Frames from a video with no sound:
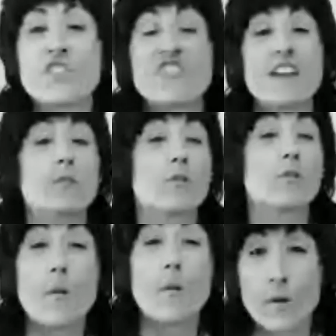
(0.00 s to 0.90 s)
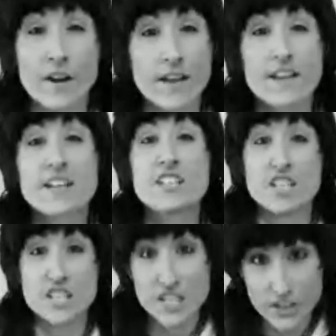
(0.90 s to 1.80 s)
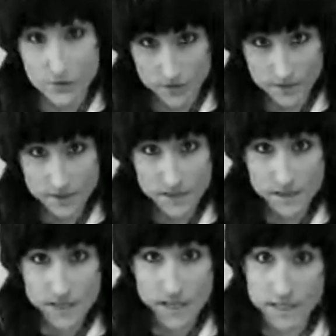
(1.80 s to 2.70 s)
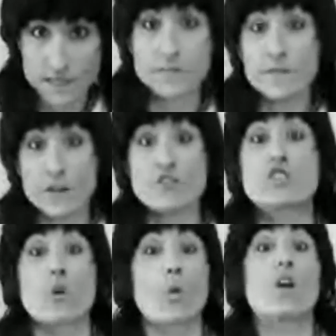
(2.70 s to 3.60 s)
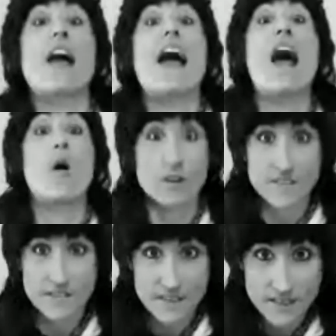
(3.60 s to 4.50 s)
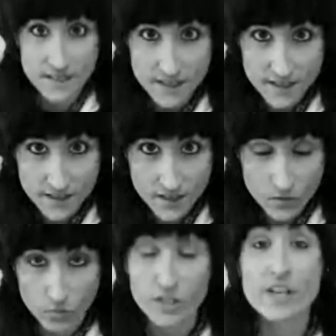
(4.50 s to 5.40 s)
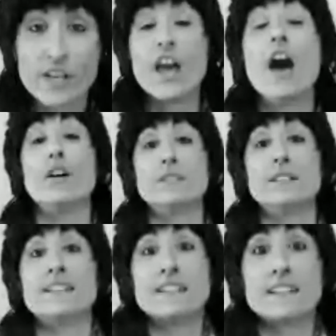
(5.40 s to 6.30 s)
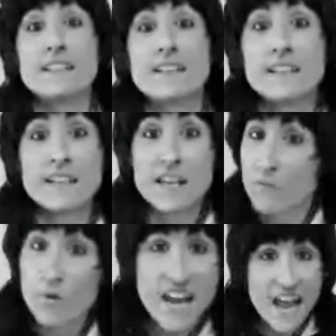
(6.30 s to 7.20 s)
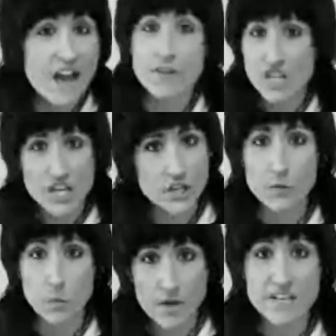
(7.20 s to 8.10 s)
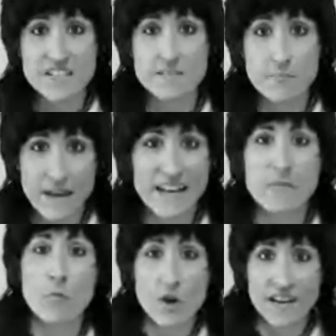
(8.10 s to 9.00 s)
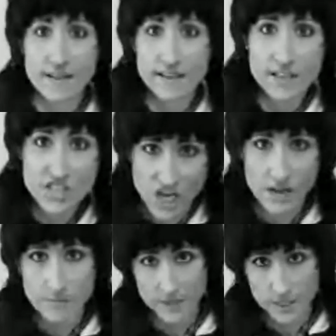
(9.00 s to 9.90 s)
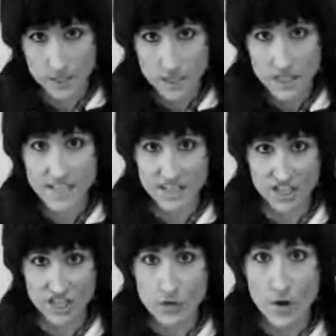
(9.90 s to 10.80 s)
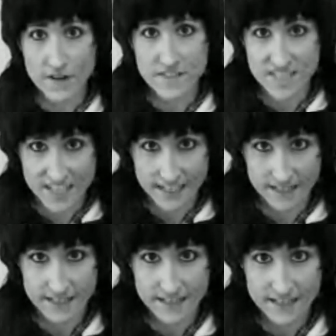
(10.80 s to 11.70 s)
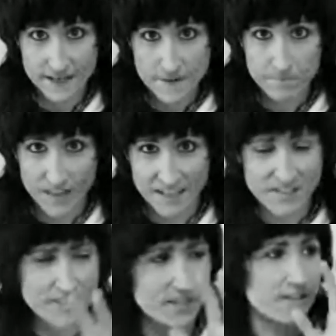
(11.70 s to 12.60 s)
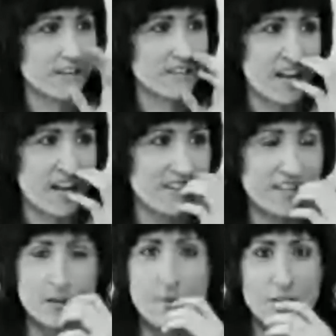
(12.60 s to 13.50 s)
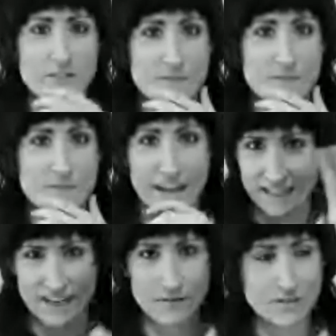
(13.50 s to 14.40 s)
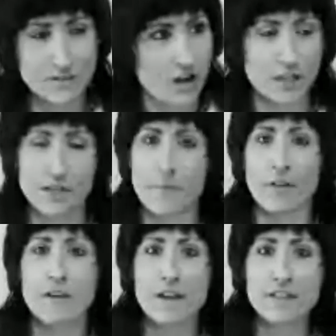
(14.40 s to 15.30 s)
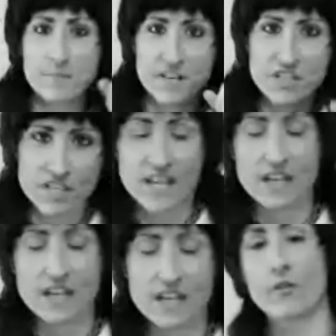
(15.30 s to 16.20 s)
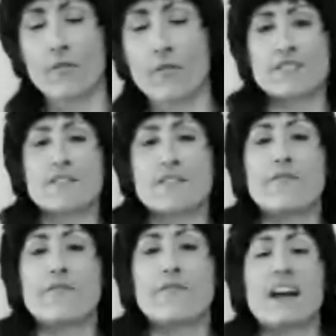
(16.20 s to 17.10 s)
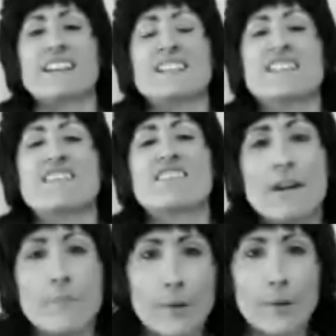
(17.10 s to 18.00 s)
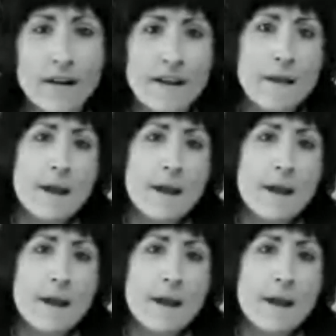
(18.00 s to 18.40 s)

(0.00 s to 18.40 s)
what they were born to do. And in a few short hours, we're going to know if have a new women's bantamweight champion in the UFC. And that's the exciting thing about this fight. Like I was talking about the Miesha Tate Ronda Rousey fight back in December,